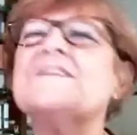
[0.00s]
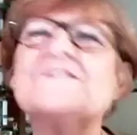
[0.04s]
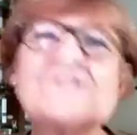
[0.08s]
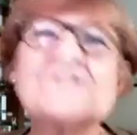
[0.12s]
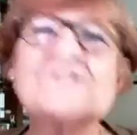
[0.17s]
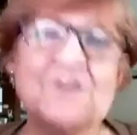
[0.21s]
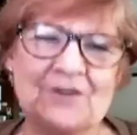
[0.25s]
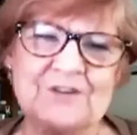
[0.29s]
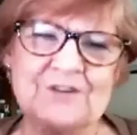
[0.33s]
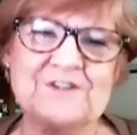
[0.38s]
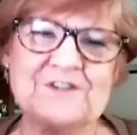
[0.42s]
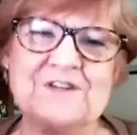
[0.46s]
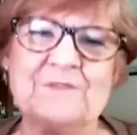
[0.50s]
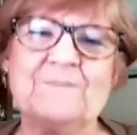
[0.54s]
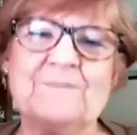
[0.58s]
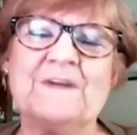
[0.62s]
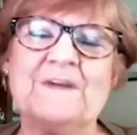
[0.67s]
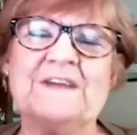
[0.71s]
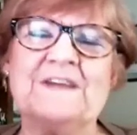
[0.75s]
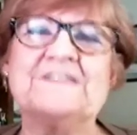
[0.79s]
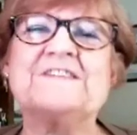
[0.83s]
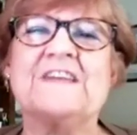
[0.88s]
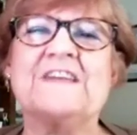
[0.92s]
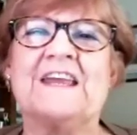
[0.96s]
good to
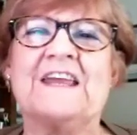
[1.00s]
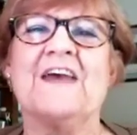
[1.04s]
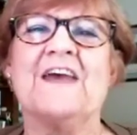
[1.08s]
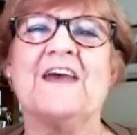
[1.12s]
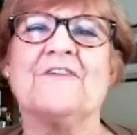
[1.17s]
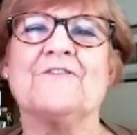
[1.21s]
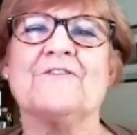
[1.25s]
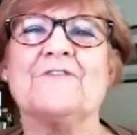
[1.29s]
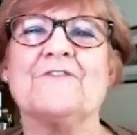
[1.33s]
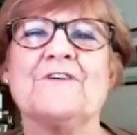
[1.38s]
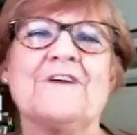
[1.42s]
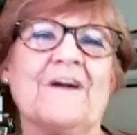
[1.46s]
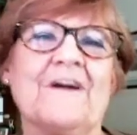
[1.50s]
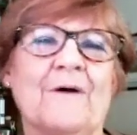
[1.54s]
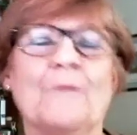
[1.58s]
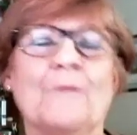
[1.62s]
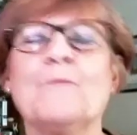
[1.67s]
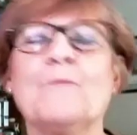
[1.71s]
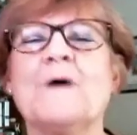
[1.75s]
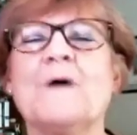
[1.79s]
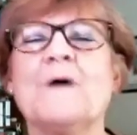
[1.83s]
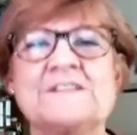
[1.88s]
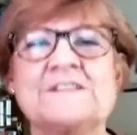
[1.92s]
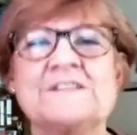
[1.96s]
be together
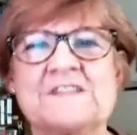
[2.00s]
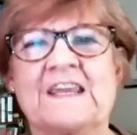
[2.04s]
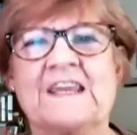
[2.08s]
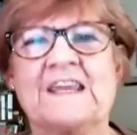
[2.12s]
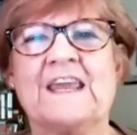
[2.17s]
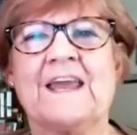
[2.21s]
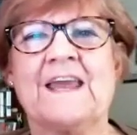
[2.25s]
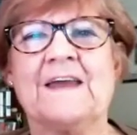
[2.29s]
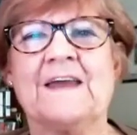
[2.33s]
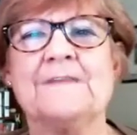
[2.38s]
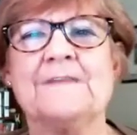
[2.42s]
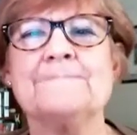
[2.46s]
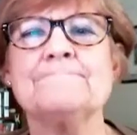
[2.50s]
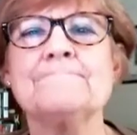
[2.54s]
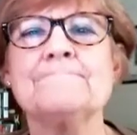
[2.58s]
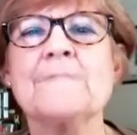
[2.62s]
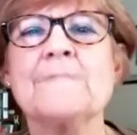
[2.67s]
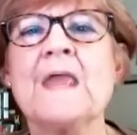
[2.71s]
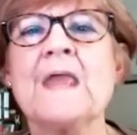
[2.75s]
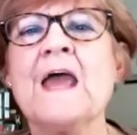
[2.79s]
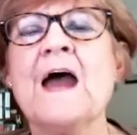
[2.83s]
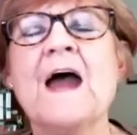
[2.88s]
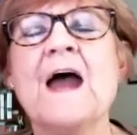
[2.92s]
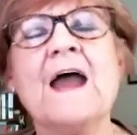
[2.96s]
once again.
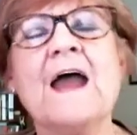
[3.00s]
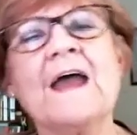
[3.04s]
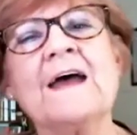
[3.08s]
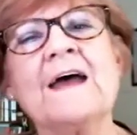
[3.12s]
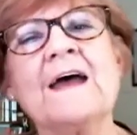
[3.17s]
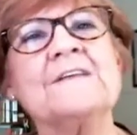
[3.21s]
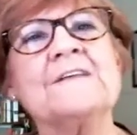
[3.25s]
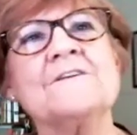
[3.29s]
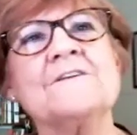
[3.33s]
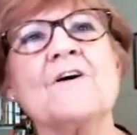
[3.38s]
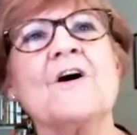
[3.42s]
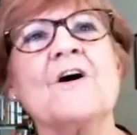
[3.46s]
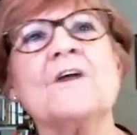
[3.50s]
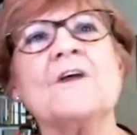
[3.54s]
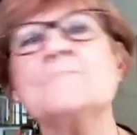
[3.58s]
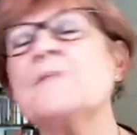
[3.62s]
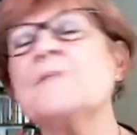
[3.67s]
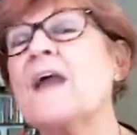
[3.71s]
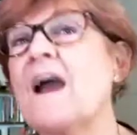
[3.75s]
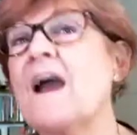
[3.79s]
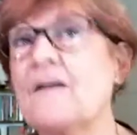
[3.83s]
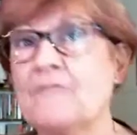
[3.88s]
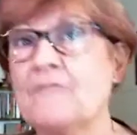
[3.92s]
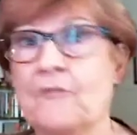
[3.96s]
And on
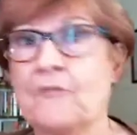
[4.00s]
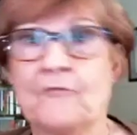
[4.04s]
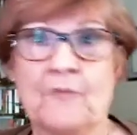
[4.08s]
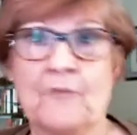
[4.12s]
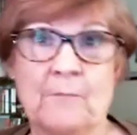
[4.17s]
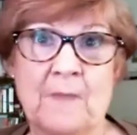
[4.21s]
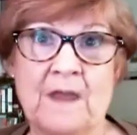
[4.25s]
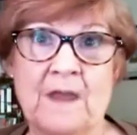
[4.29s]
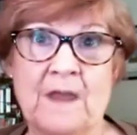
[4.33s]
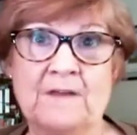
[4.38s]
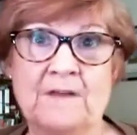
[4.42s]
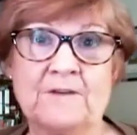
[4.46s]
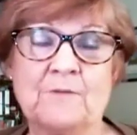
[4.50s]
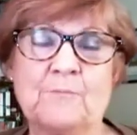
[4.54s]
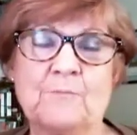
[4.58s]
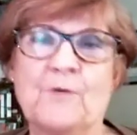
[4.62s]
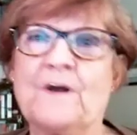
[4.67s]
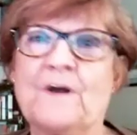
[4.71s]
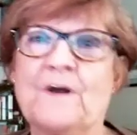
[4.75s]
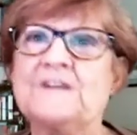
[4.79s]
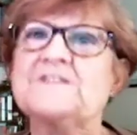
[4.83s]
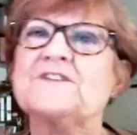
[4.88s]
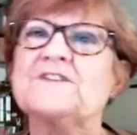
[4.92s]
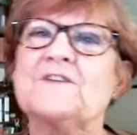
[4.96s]
behalf of Amanda
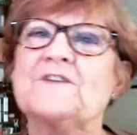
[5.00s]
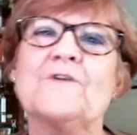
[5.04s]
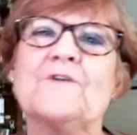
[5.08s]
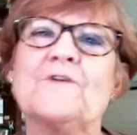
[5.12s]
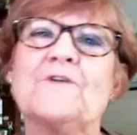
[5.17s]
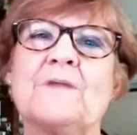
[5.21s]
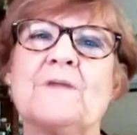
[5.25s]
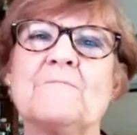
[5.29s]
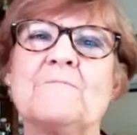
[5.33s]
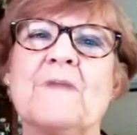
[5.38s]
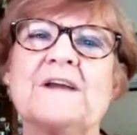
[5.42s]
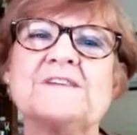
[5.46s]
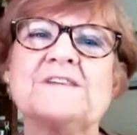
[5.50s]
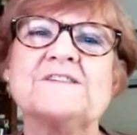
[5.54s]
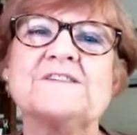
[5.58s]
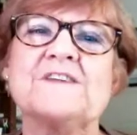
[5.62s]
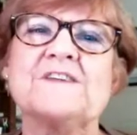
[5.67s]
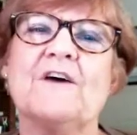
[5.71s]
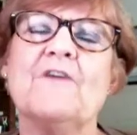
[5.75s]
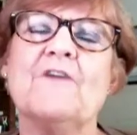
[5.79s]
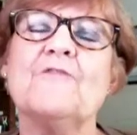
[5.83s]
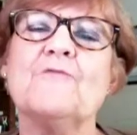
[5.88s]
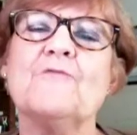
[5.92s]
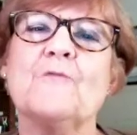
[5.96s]
Pressler and
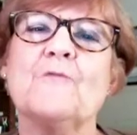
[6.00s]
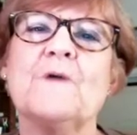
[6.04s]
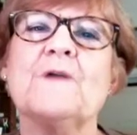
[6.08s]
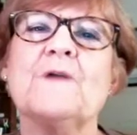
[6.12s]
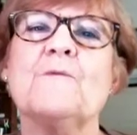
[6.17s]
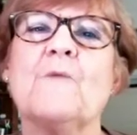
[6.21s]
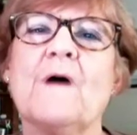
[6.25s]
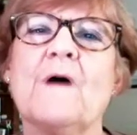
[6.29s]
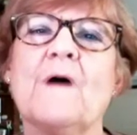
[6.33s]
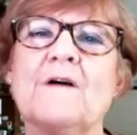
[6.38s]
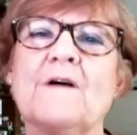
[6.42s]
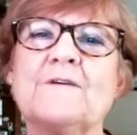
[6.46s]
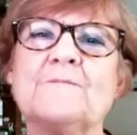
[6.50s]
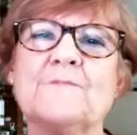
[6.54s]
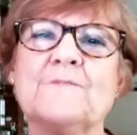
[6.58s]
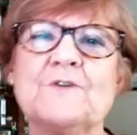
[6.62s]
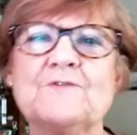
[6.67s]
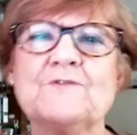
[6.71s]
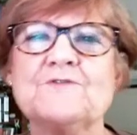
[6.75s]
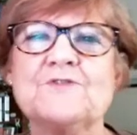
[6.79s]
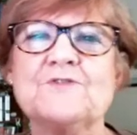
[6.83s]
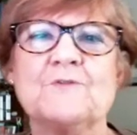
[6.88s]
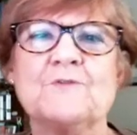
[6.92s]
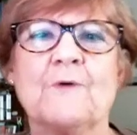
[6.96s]
myself, we welcome
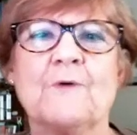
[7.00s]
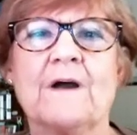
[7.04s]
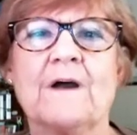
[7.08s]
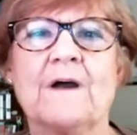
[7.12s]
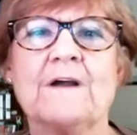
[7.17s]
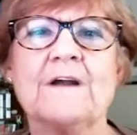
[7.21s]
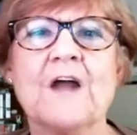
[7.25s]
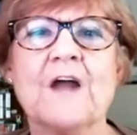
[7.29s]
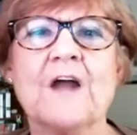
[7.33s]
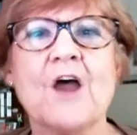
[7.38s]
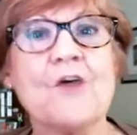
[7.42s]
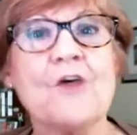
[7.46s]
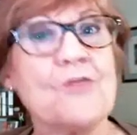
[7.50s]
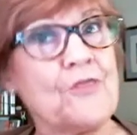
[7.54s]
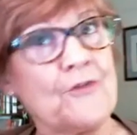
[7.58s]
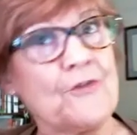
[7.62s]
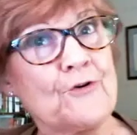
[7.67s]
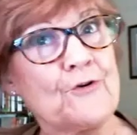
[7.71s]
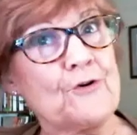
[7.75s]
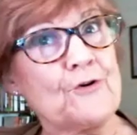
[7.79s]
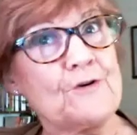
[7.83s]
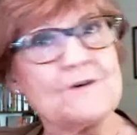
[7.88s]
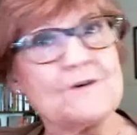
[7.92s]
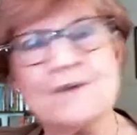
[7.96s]
you to our
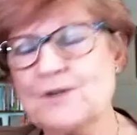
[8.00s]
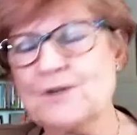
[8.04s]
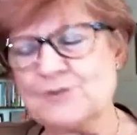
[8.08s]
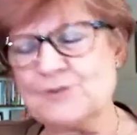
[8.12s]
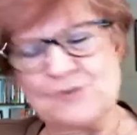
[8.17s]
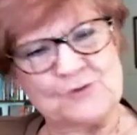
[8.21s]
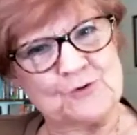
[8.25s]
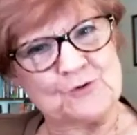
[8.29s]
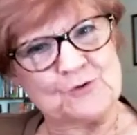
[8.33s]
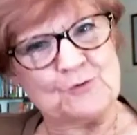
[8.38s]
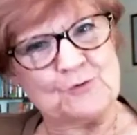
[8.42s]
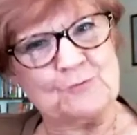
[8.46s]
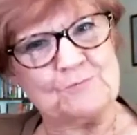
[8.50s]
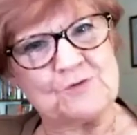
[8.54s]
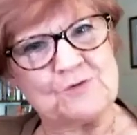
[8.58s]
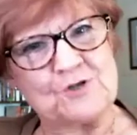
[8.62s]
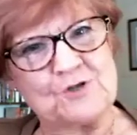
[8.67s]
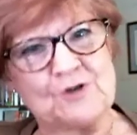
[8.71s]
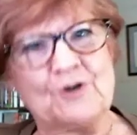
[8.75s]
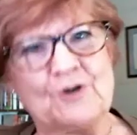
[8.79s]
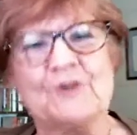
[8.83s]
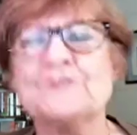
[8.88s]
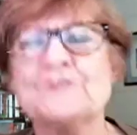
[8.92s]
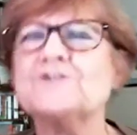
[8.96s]
third Zoom
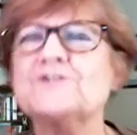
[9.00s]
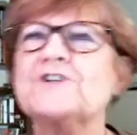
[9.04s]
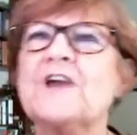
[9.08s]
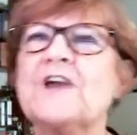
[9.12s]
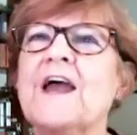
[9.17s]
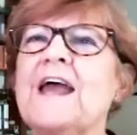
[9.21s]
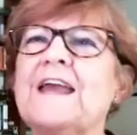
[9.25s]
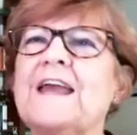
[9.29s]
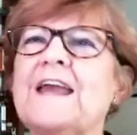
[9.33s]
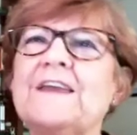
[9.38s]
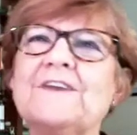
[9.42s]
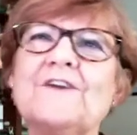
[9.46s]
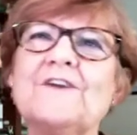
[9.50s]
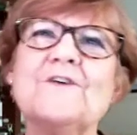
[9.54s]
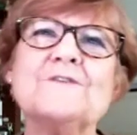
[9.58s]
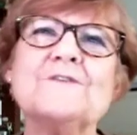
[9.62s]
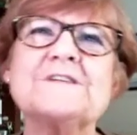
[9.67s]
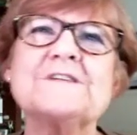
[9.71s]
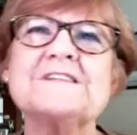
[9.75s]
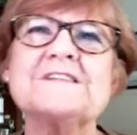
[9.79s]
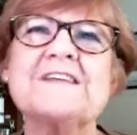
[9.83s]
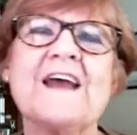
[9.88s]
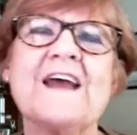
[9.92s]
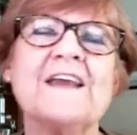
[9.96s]
church. You know,
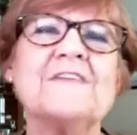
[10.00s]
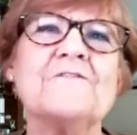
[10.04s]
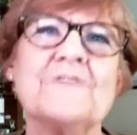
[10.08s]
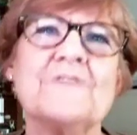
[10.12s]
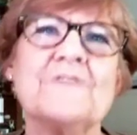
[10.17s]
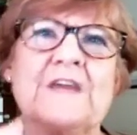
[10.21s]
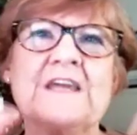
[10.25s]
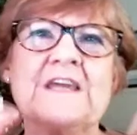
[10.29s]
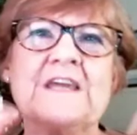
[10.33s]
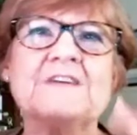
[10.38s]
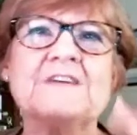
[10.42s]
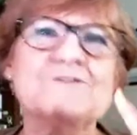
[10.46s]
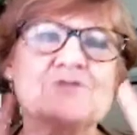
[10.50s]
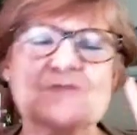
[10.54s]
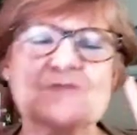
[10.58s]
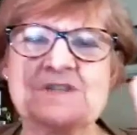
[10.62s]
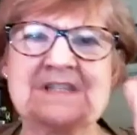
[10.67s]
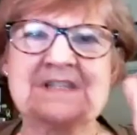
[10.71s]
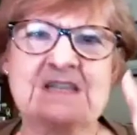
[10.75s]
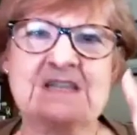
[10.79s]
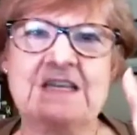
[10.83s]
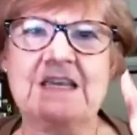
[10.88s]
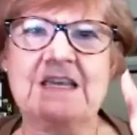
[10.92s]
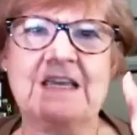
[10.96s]
it's kind of
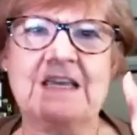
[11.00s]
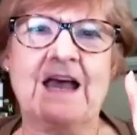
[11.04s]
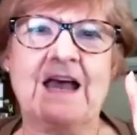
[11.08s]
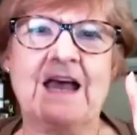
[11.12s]
interesting,